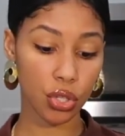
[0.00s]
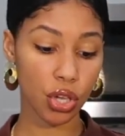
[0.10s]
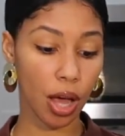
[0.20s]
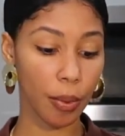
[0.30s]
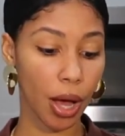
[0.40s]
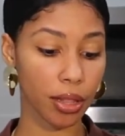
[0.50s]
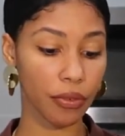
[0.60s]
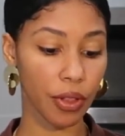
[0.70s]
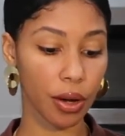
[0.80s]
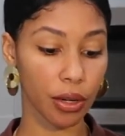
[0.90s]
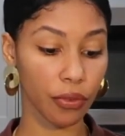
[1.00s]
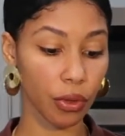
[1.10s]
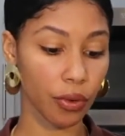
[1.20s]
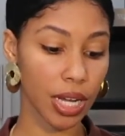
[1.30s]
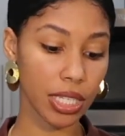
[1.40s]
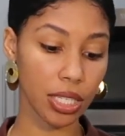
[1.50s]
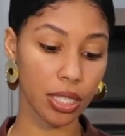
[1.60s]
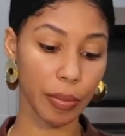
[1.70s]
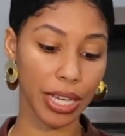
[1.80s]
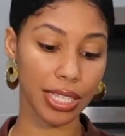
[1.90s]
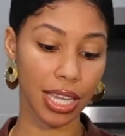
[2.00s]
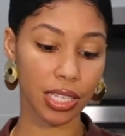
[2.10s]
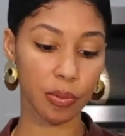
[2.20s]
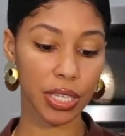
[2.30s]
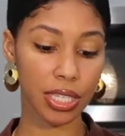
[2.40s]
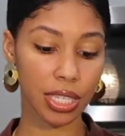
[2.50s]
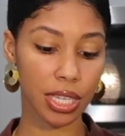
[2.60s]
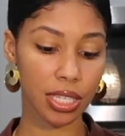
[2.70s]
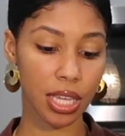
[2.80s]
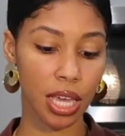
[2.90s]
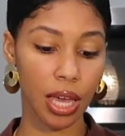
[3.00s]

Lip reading: chop cauliflower florets into bite-sized pieces,